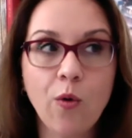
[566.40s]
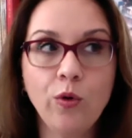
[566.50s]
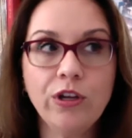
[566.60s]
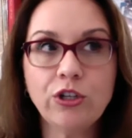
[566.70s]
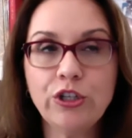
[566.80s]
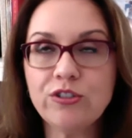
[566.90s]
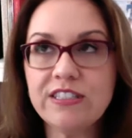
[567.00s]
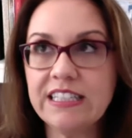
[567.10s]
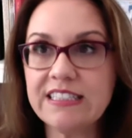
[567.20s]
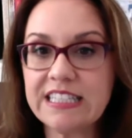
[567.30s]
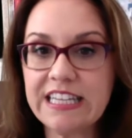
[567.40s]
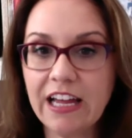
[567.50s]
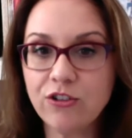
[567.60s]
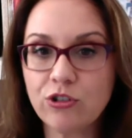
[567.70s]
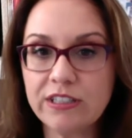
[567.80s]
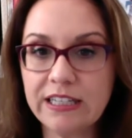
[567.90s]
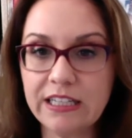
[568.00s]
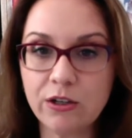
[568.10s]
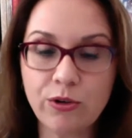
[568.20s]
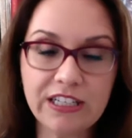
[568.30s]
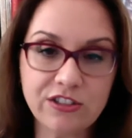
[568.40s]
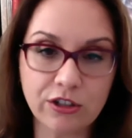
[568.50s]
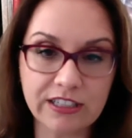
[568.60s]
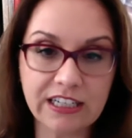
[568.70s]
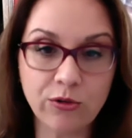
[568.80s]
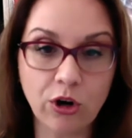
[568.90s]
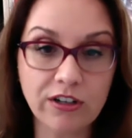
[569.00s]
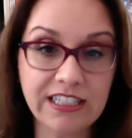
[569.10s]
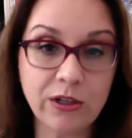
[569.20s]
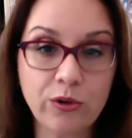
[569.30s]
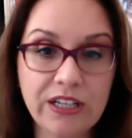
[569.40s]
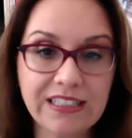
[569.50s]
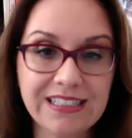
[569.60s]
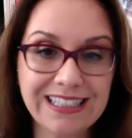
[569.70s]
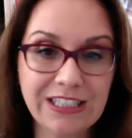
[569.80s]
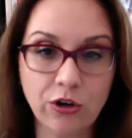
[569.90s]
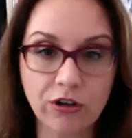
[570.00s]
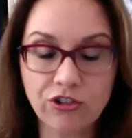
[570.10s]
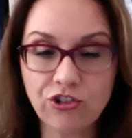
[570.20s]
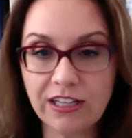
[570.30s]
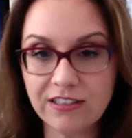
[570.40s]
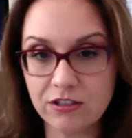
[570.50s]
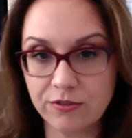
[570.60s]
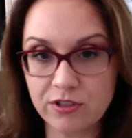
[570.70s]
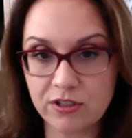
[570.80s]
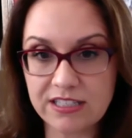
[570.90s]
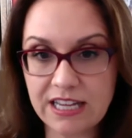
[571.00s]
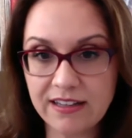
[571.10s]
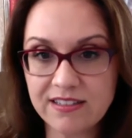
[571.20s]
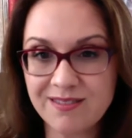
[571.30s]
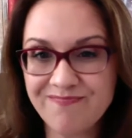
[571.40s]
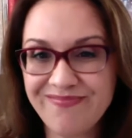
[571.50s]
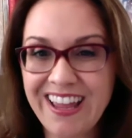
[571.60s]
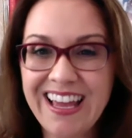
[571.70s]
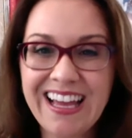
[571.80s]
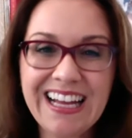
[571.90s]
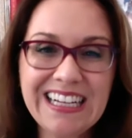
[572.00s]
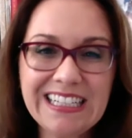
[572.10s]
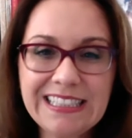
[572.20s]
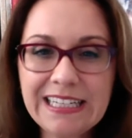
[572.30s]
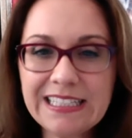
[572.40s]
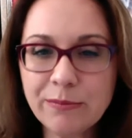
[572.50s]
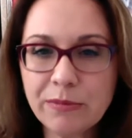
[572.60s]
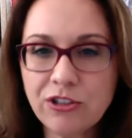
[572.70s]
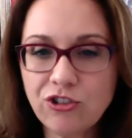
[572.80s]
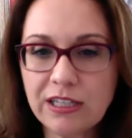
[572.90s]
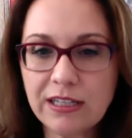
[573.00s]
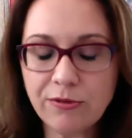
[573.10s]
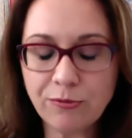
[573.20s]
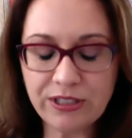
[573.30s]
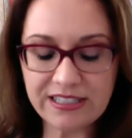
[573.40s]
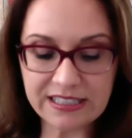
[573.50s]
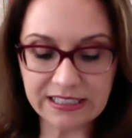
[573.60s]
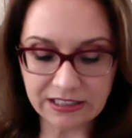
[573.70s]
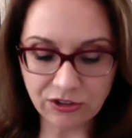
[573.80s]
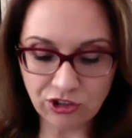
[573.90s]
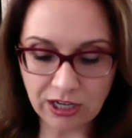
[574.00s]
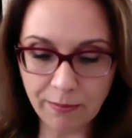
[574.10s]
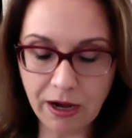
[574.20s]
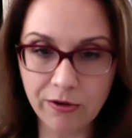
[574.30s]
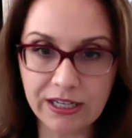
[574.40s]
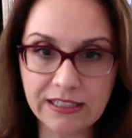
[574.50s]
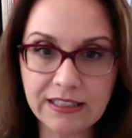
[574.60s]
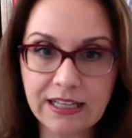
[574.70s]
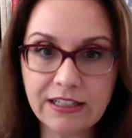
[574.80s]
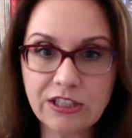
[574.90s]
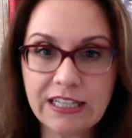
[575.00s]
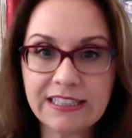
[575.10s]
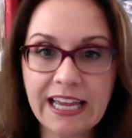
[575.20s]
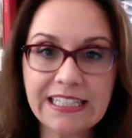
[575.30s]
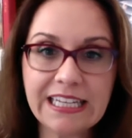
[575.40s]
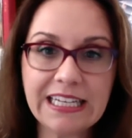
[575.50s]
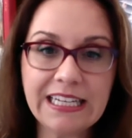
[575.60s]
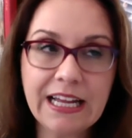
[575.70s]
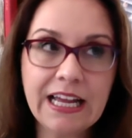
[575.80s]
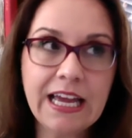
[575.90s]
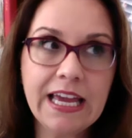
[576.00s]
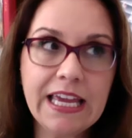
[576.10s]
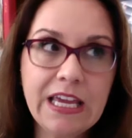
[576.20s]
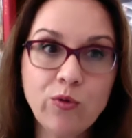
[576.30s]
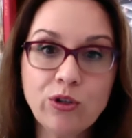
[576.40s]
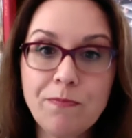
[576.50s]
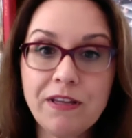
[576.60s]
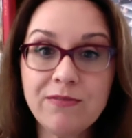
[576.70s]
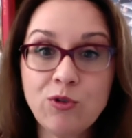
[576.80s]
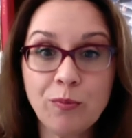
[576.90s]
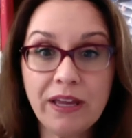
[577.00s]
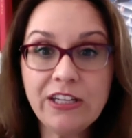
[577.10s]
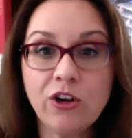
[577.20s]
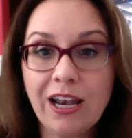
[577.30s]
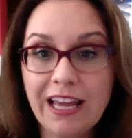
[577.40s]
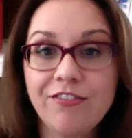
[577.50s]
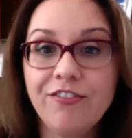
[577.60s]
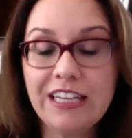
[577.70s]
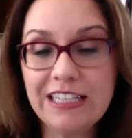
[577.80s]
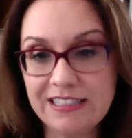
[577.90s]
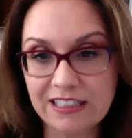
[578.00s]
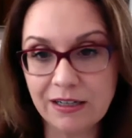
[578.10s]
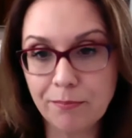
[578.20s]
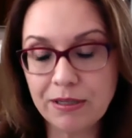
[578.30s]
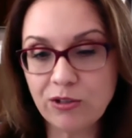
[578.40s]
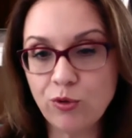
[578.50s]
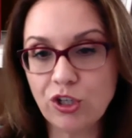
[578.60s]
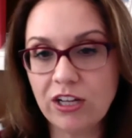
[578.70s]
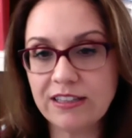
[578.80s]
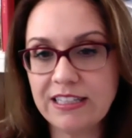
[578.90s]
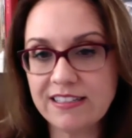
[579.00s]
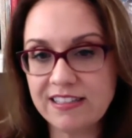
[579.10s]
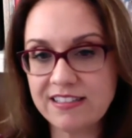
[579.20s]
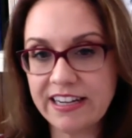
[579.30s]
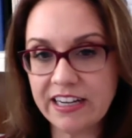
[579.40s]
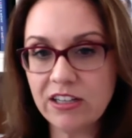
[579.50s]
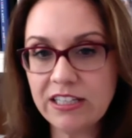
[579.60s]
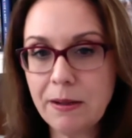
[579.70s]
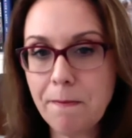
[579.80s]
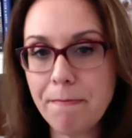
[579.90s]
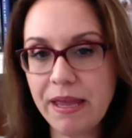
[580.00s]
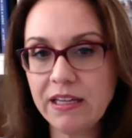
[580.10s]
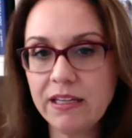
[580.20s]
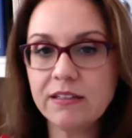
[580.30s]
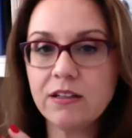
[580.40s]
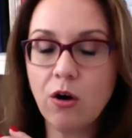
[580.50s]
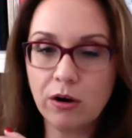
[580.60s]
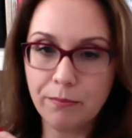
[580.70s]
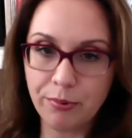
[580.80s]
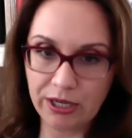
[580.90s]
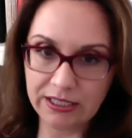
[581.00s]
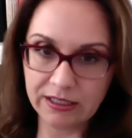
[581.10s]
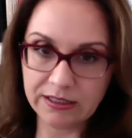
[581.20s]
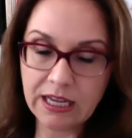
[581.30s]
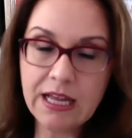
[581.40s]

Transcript: Will using a scheduler increase or decrease your chance of success? There isn't much research about it. Technically, it will make your life easier, but it will not necessarily make it or break it.